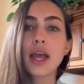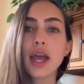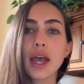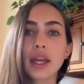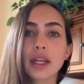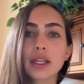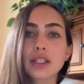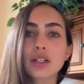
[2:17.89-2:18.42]

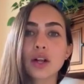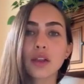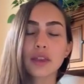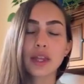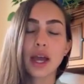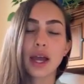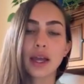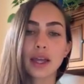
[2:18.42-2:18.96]
and it is called
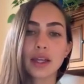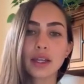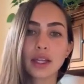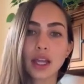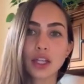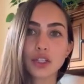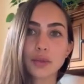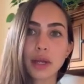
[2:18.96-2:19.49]
the IA
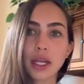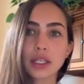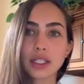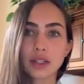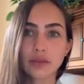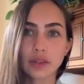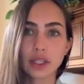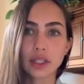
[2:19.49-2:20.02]
Engagement
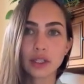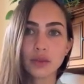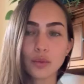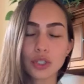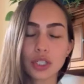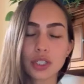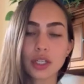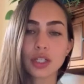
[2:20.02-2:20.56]
Activity,
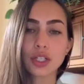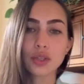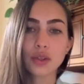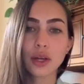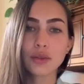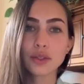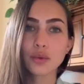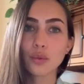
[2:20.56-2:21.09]
which is a
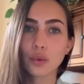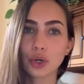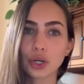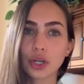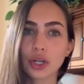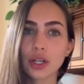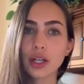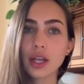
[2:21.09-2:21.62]

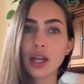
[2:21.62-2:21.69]
2,000-word